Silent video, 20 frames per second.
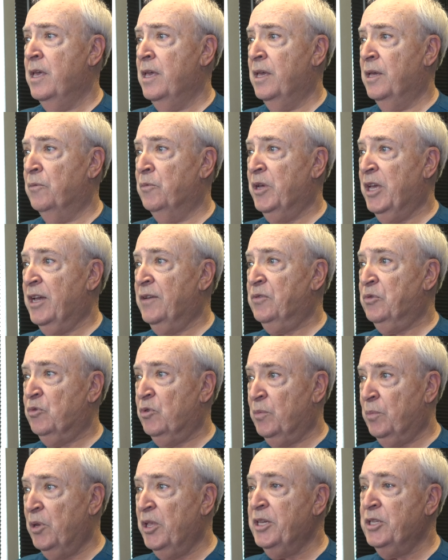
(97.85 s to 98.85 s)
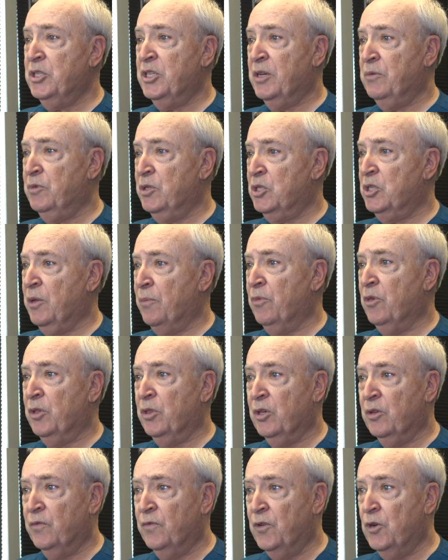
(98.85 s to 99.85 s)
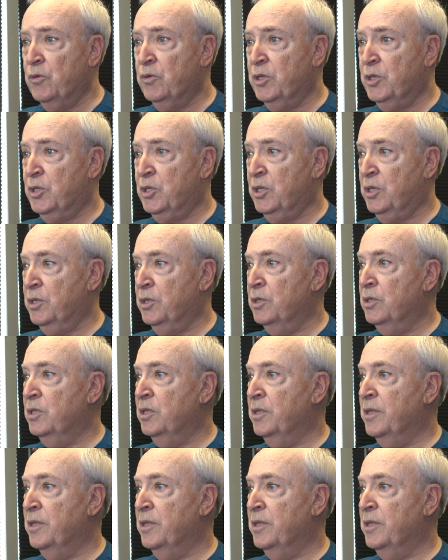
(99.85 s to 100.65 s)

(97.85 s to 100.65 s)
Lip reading: and we have to replace that with something that focuses,